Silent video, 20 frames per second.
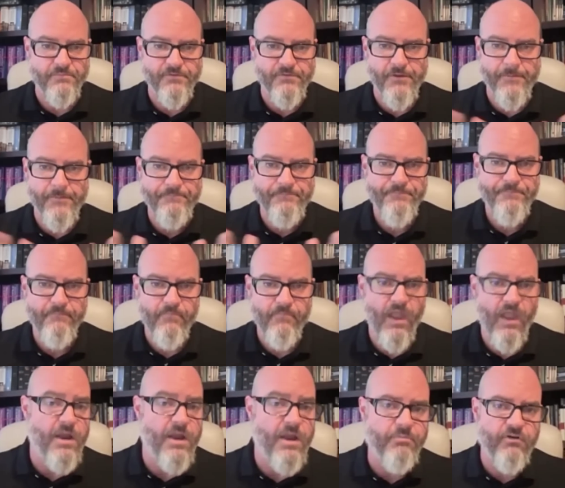So
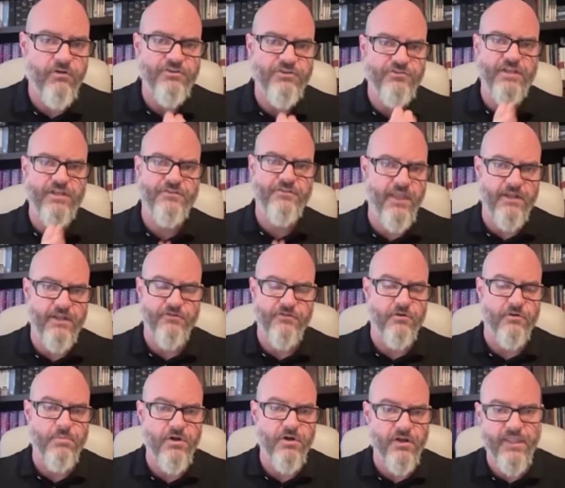I appreciate Dan your
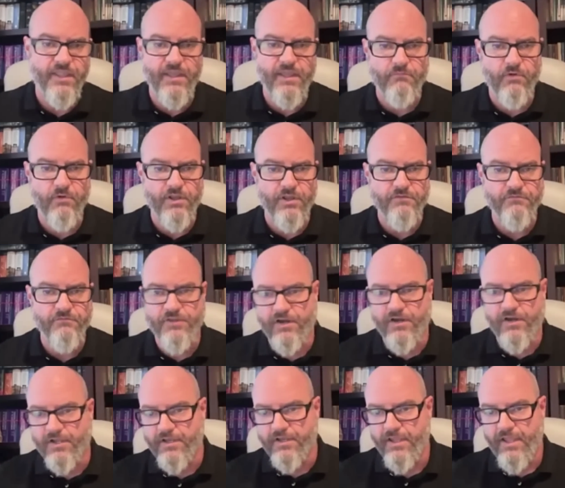book and what you've
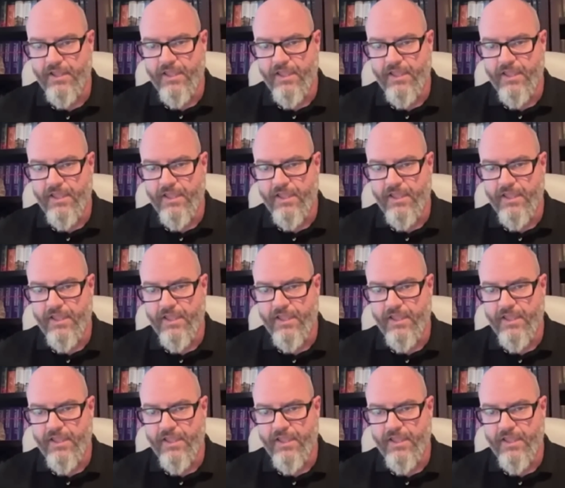done,